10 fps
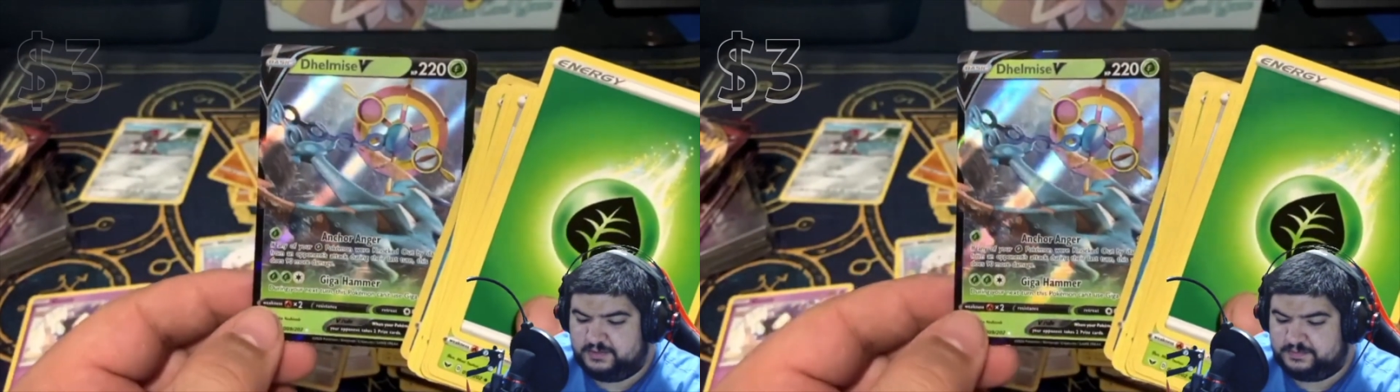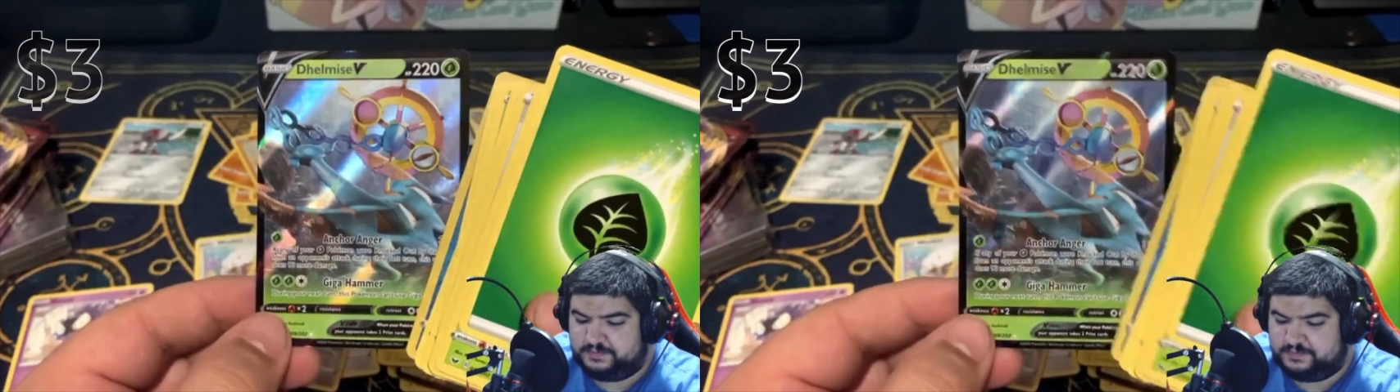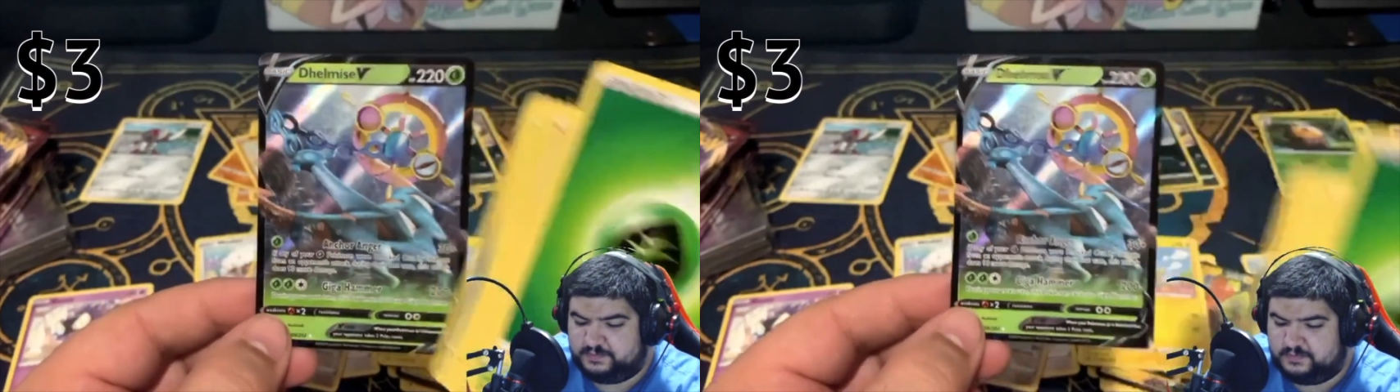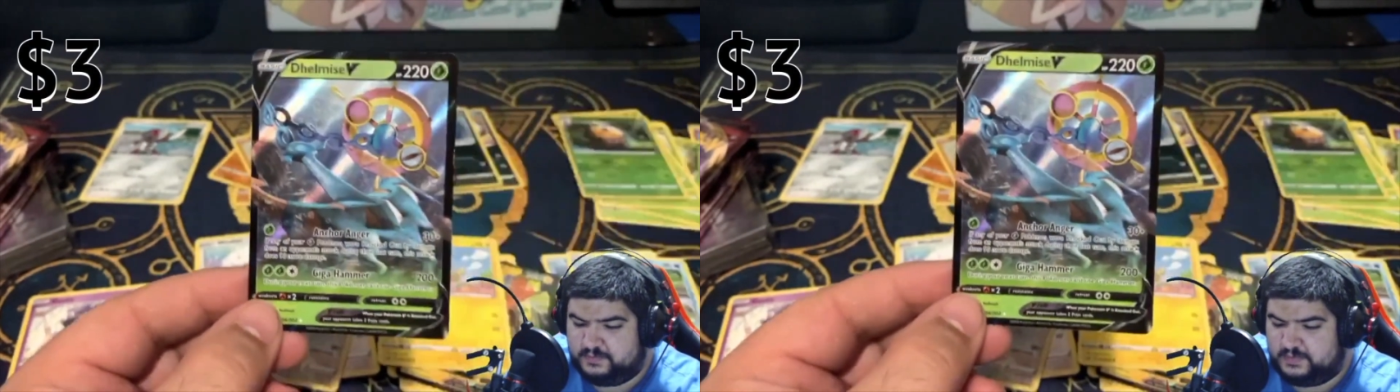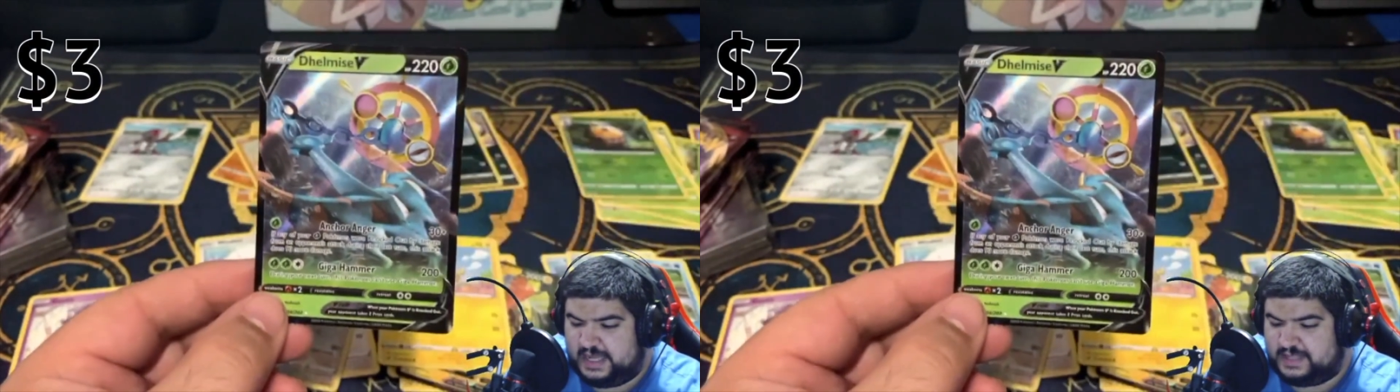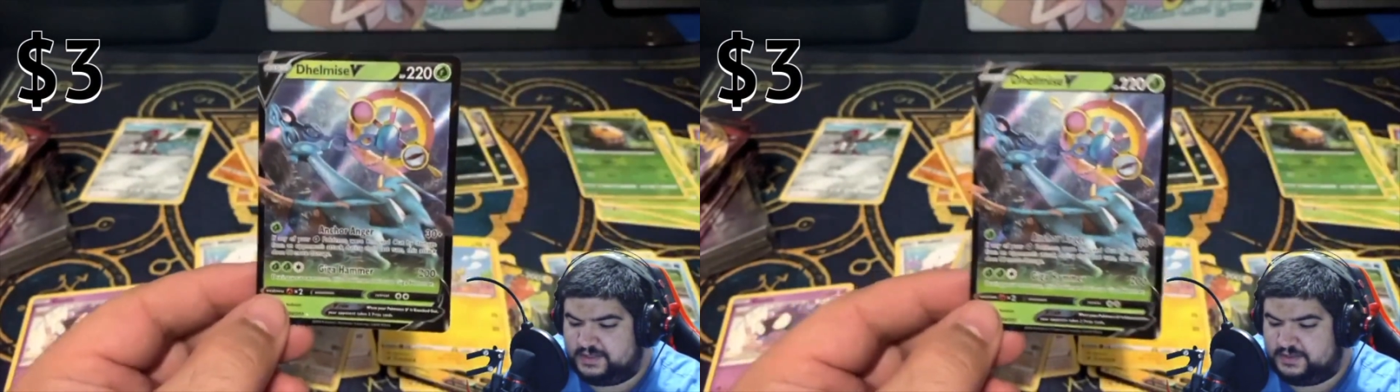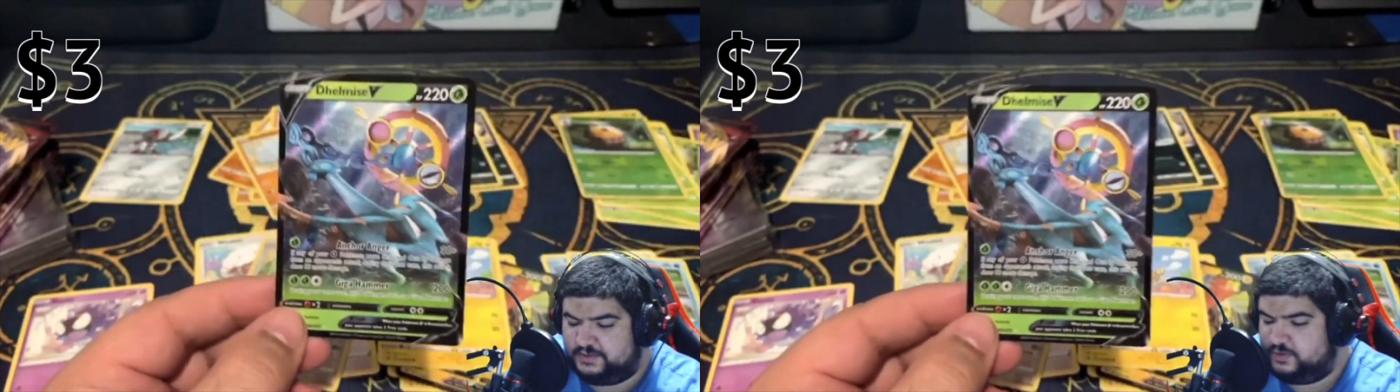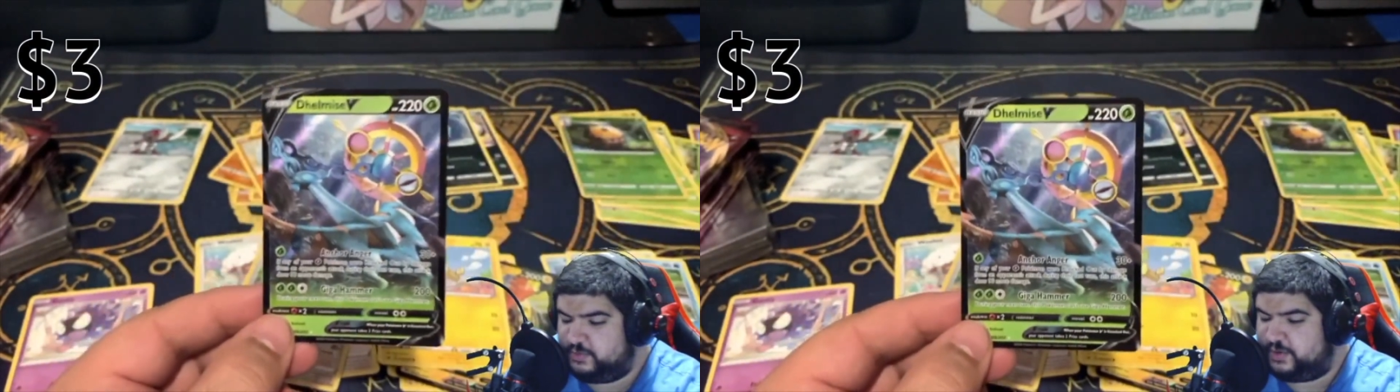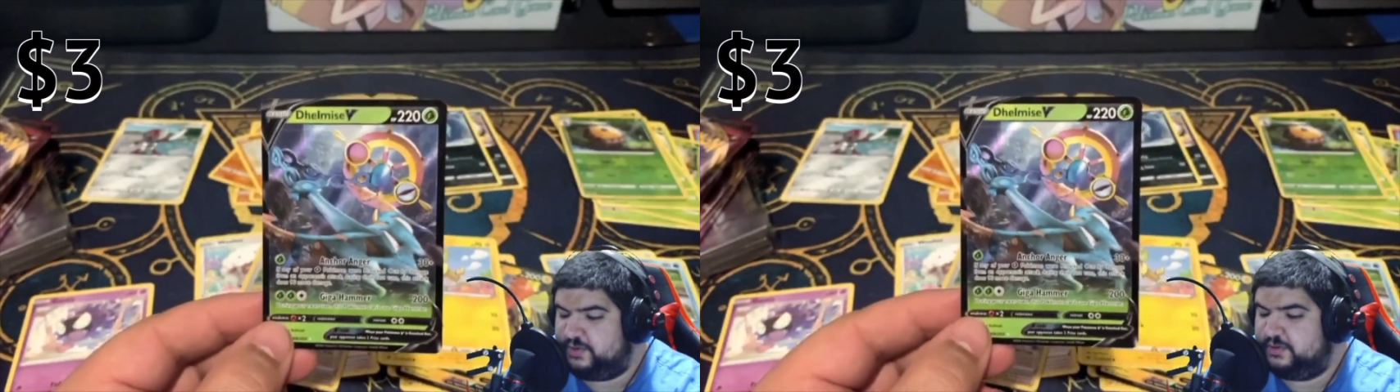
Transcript: That's super cool.